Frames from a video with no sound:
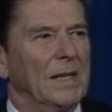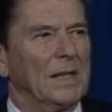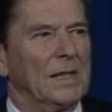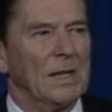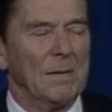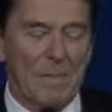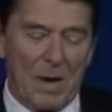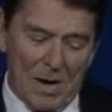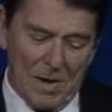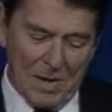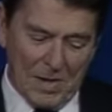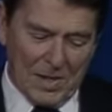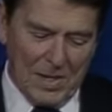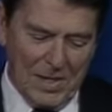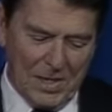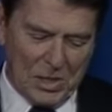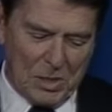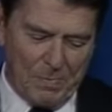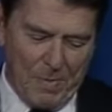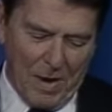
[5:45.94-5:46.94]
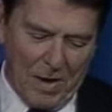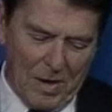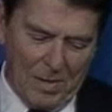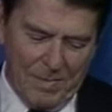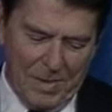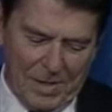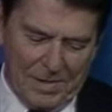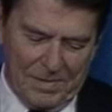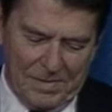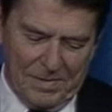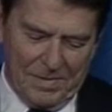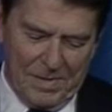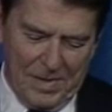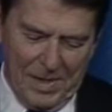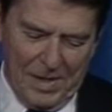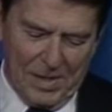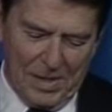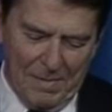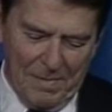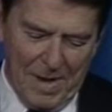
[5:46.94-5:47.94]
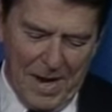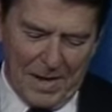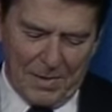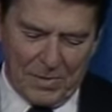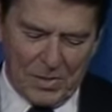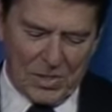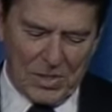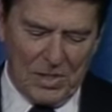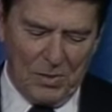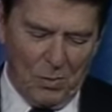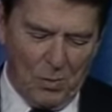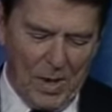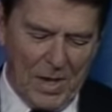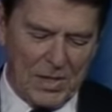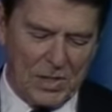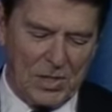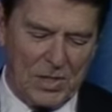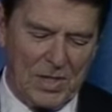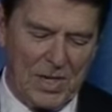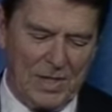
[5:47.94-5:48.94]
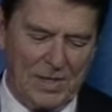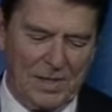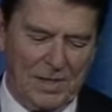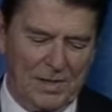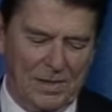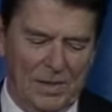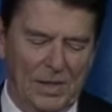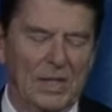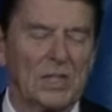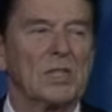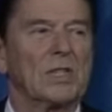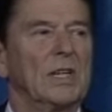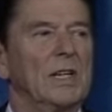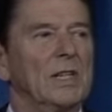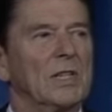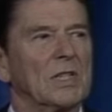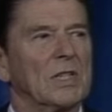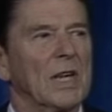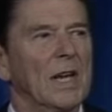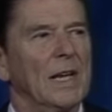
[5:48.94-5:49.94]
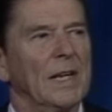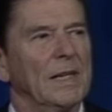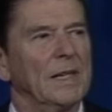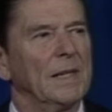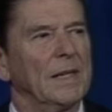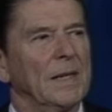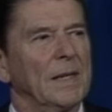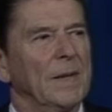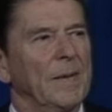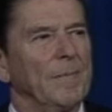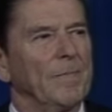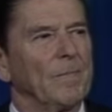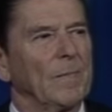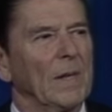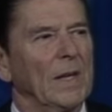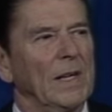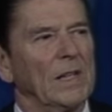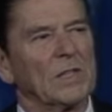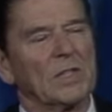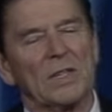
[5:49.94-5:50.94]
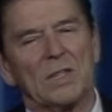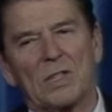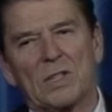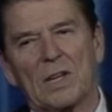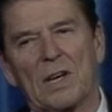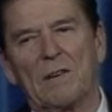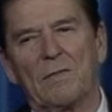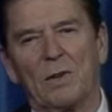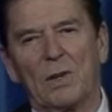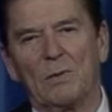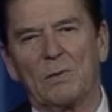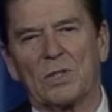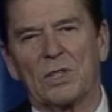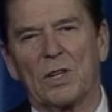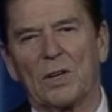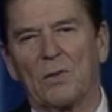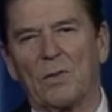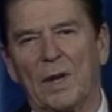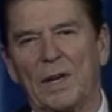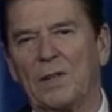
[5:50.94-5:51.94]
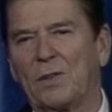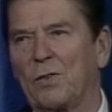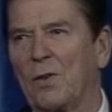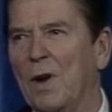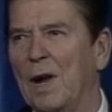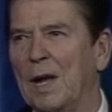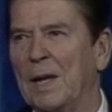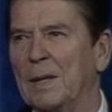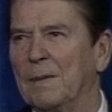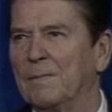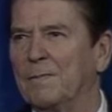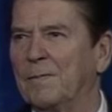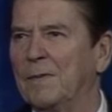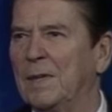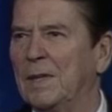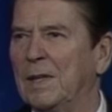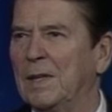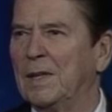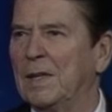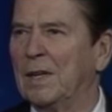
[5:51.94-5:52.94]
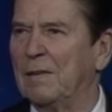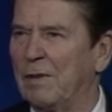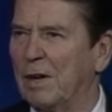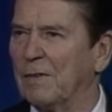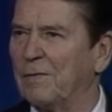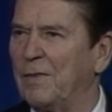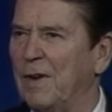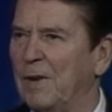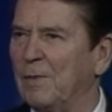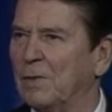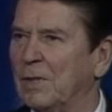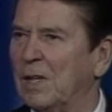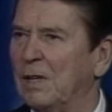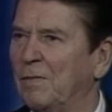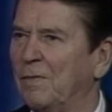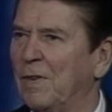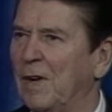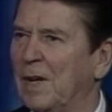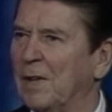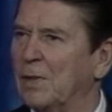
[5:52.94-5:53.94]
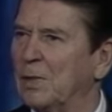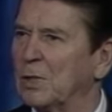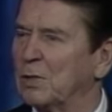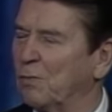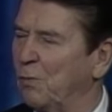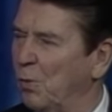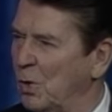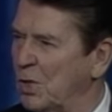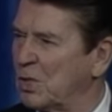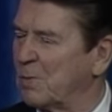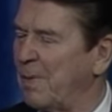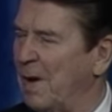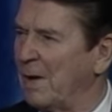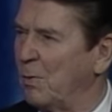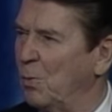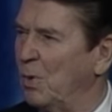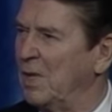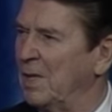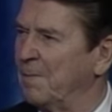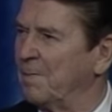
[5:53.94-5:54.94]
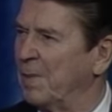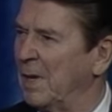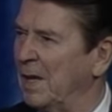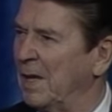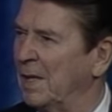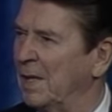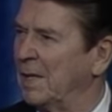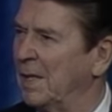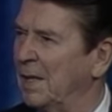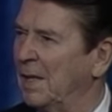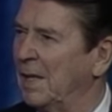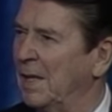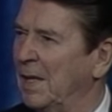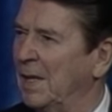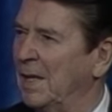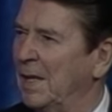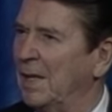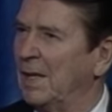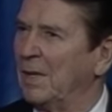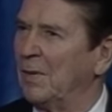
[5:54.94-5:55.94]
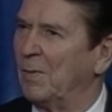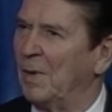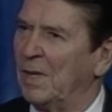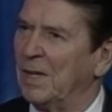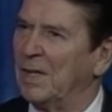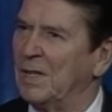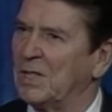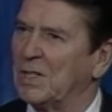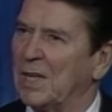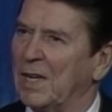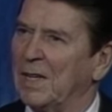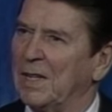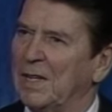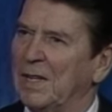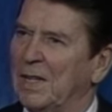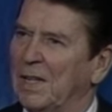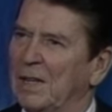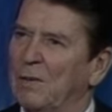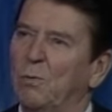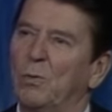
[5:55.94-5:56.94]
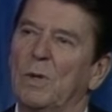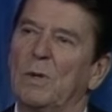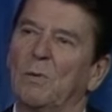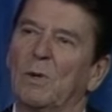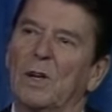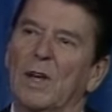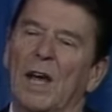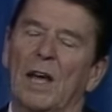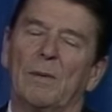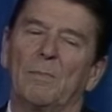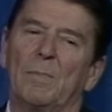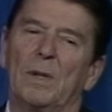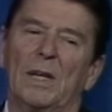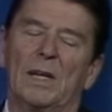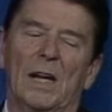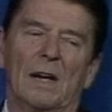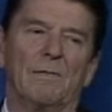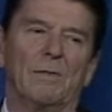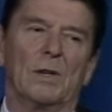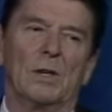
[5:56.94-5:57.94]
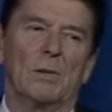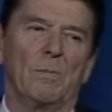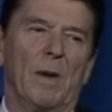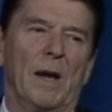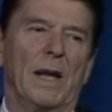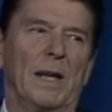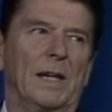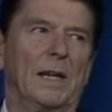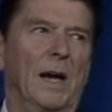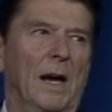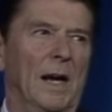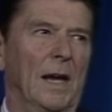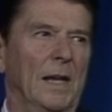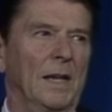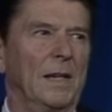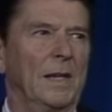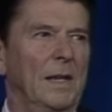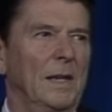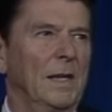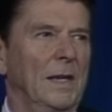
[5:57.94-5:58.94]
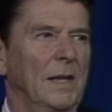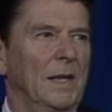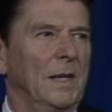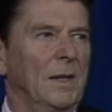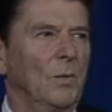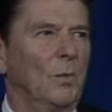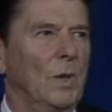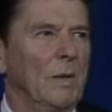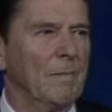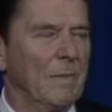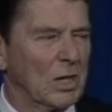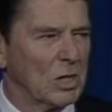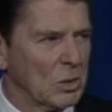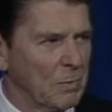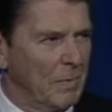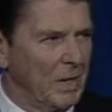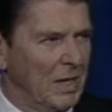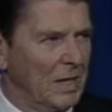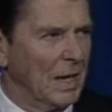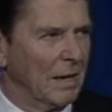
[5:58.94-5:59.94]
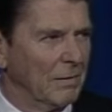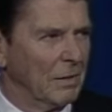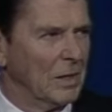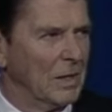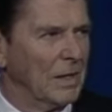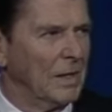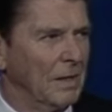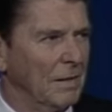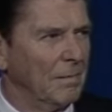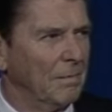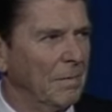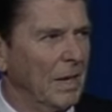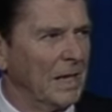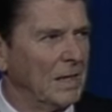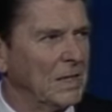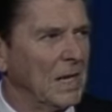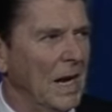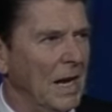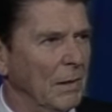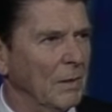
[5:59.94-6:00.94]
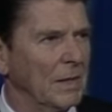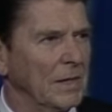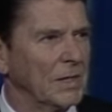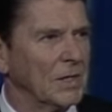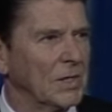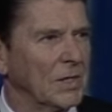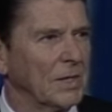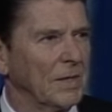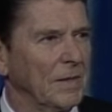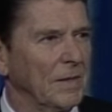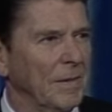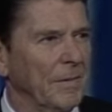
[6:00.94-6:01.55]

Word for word: The American experiment in democracy rests on this insight. Its discovery was the great triumph of our founding fathers, voiced by William Penn, when he said, if we will not be governed by God, we must be governed by tyrants.